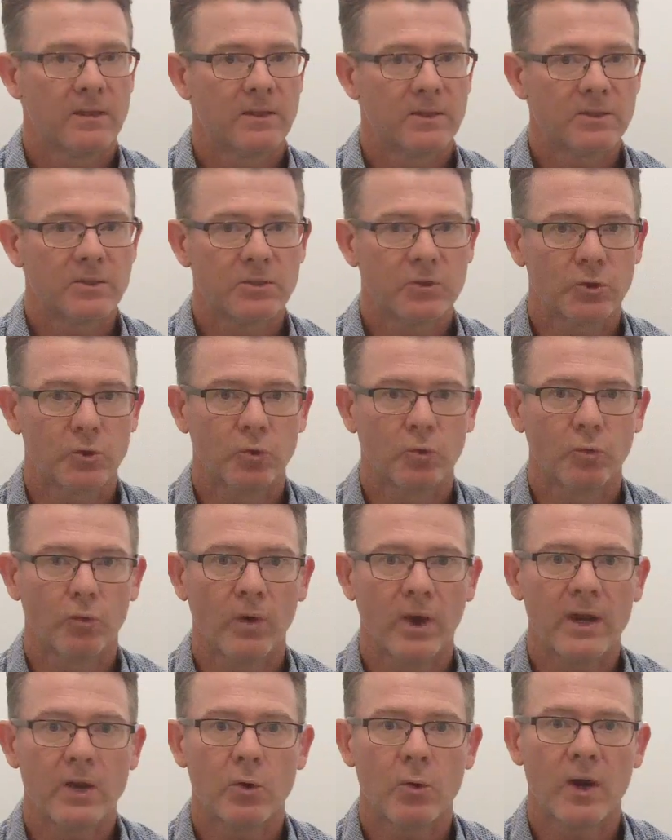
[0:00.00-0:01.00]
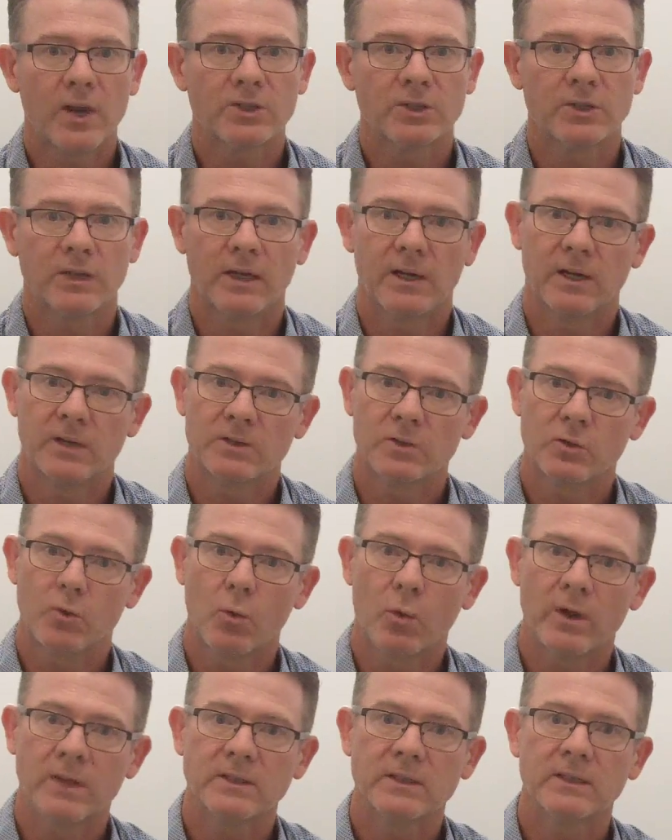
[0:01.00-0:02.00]
This is a great question, and it's
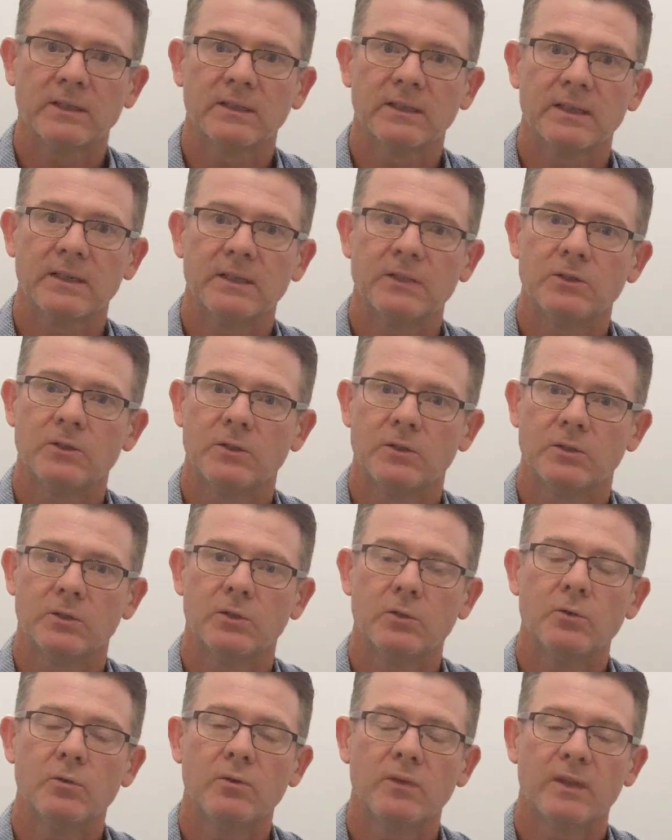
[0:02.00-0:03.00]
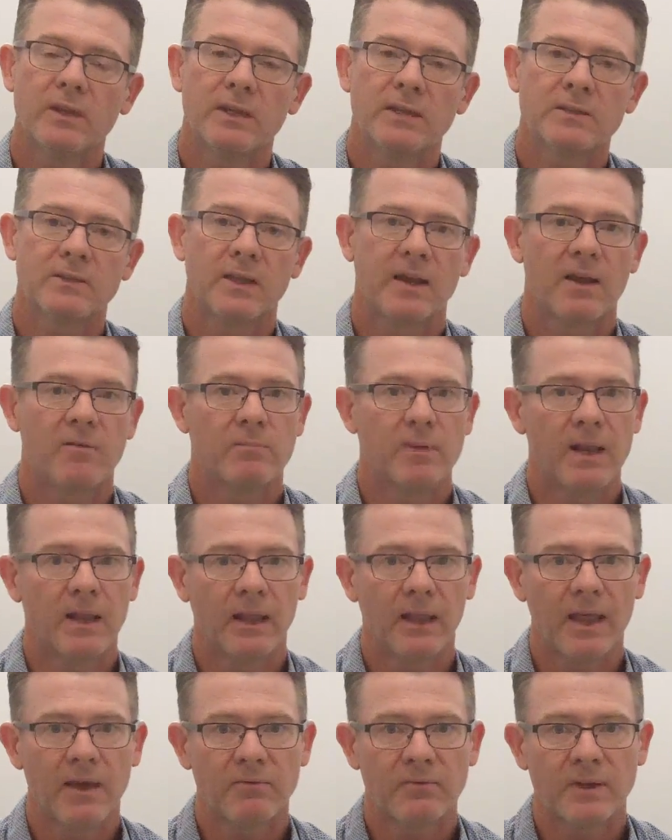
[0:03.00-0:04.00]
going to lead to the two things that have
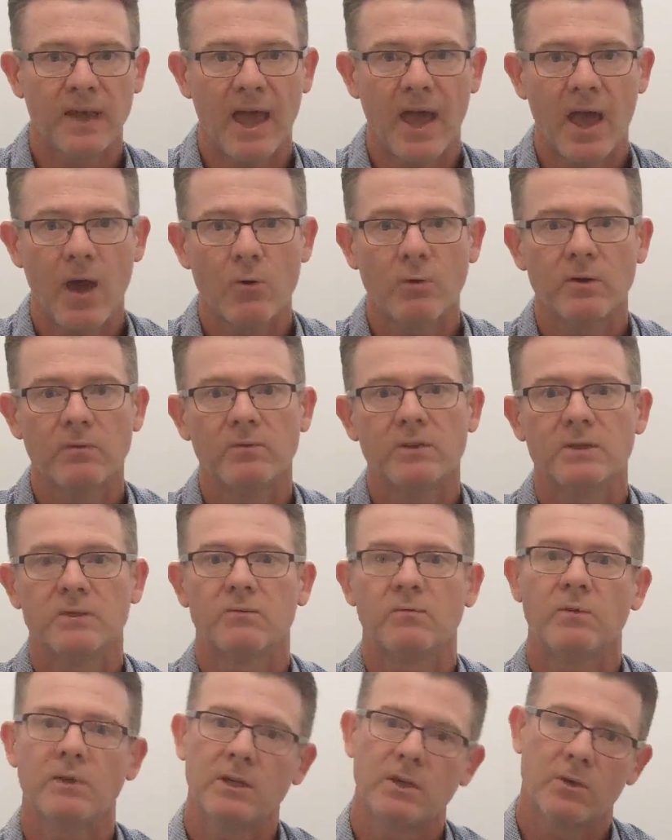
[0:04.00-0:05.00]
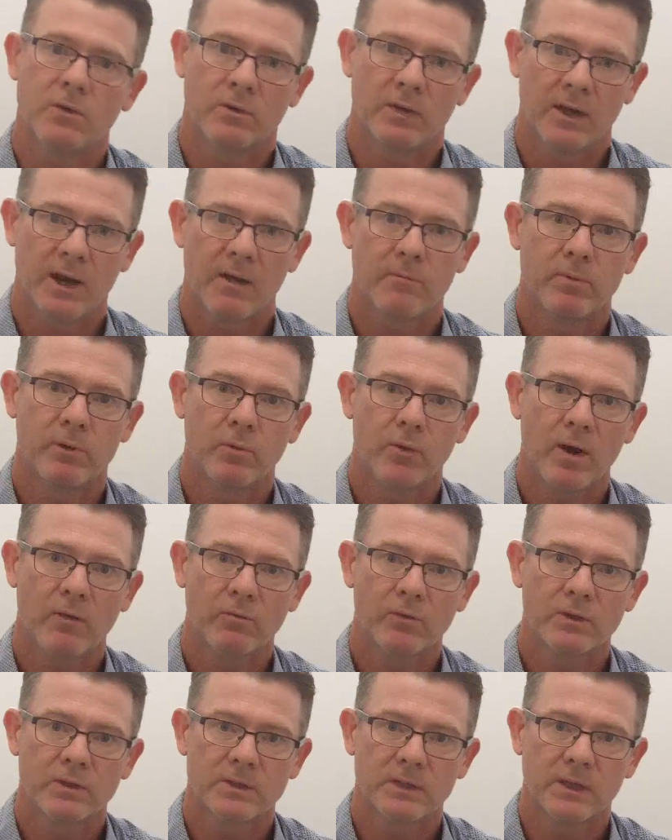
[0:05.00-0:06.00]
been left out of this video that I've been
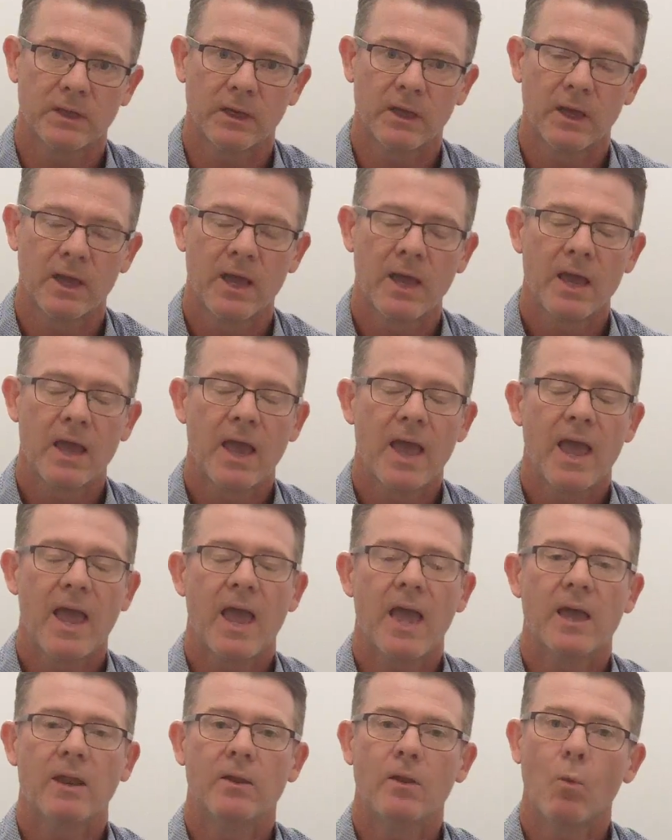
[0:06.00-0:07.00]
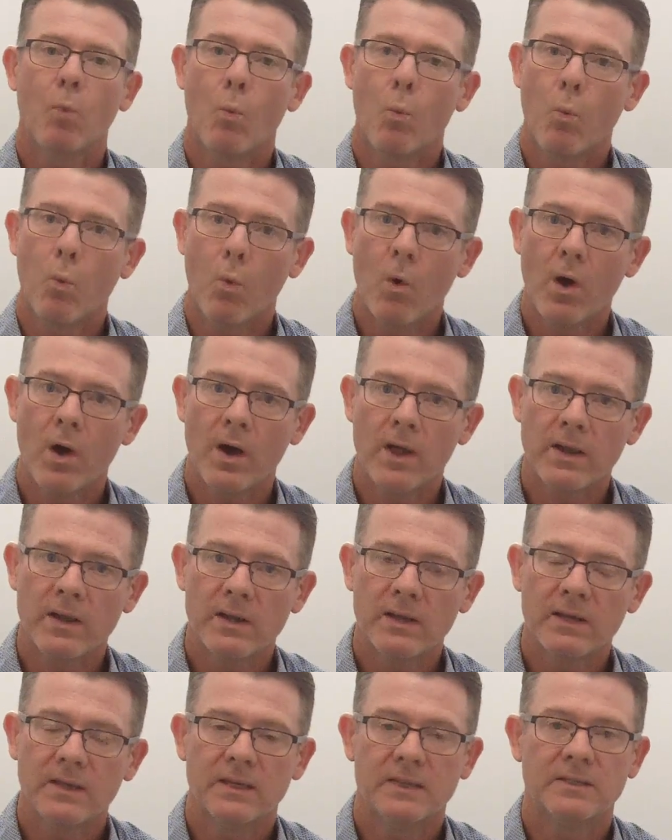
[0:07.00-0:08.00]
referencing. And
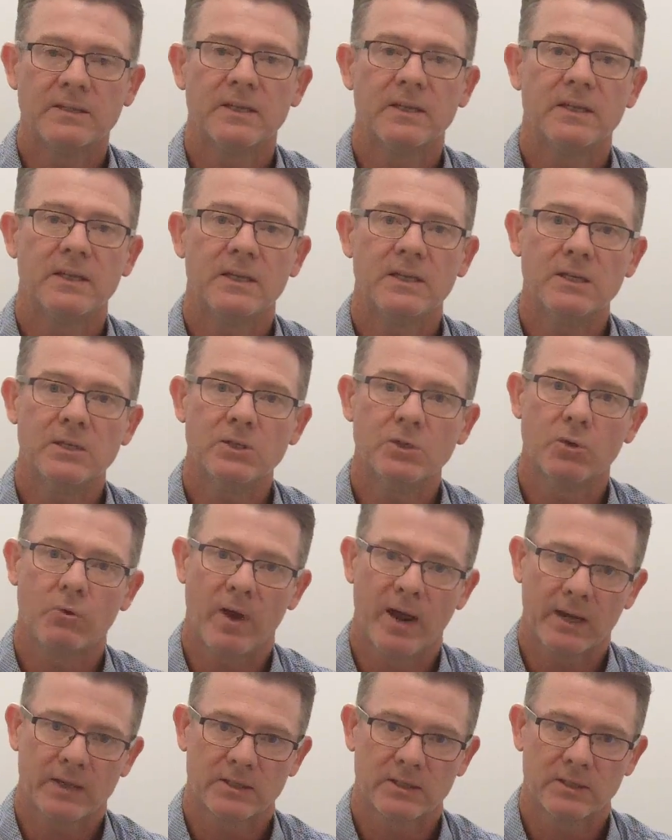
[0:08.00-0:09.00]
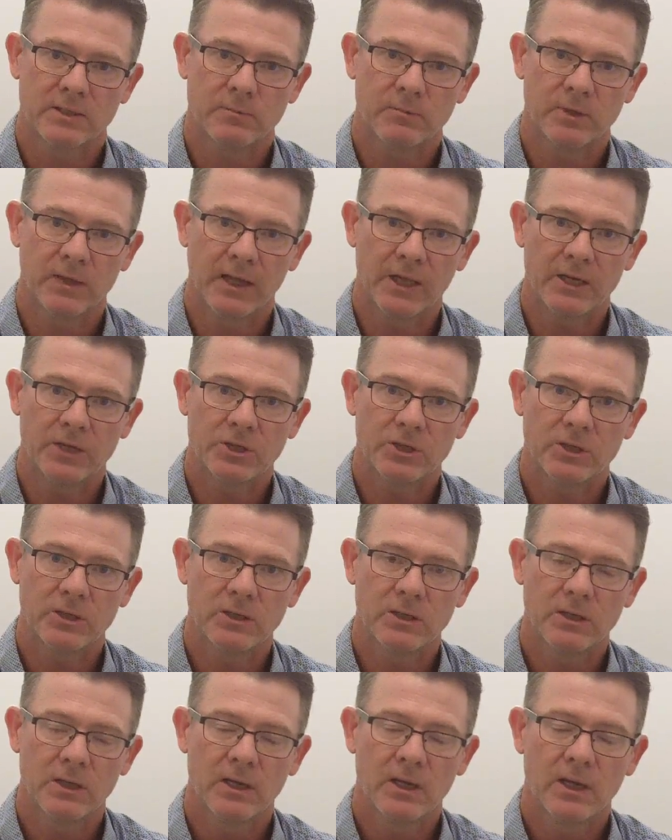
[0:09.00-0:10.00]
one is indirect
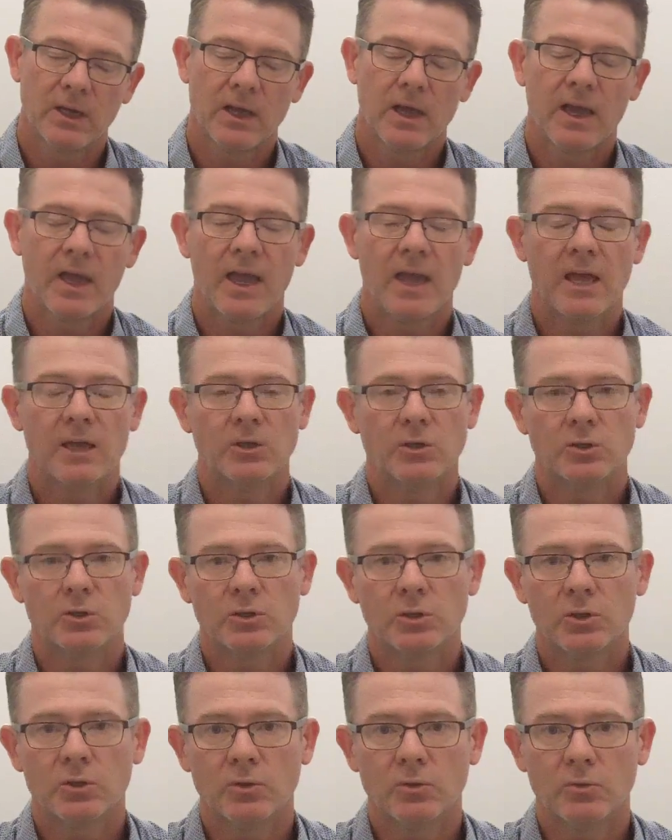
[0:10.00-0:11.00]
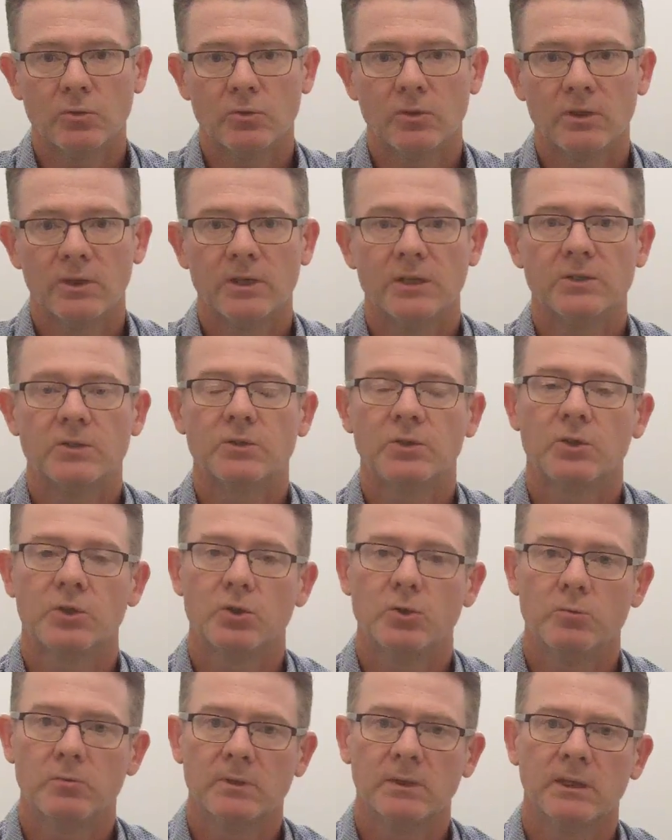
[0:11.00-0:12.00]
stimulation, and two is
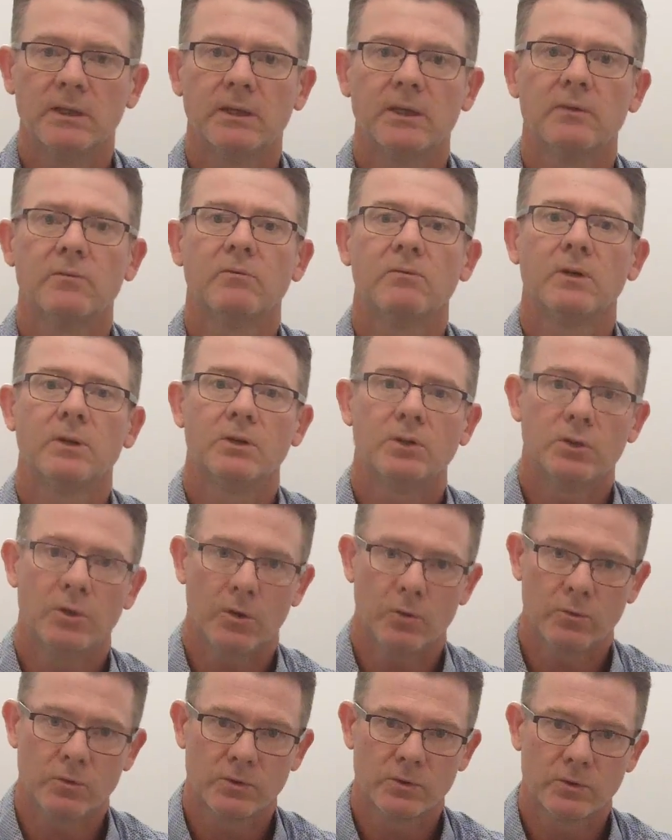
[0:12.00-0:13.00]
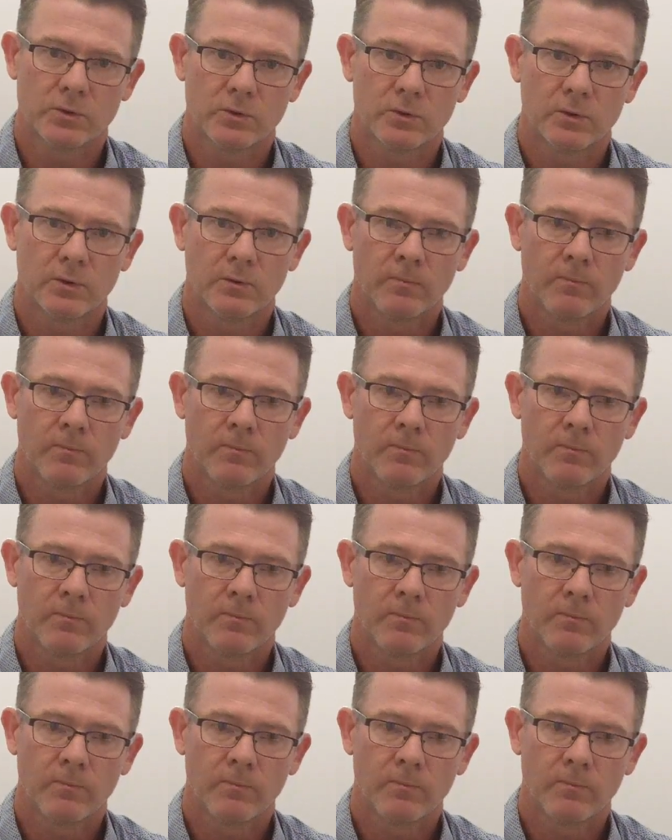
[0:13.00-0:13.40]
cumulative dose.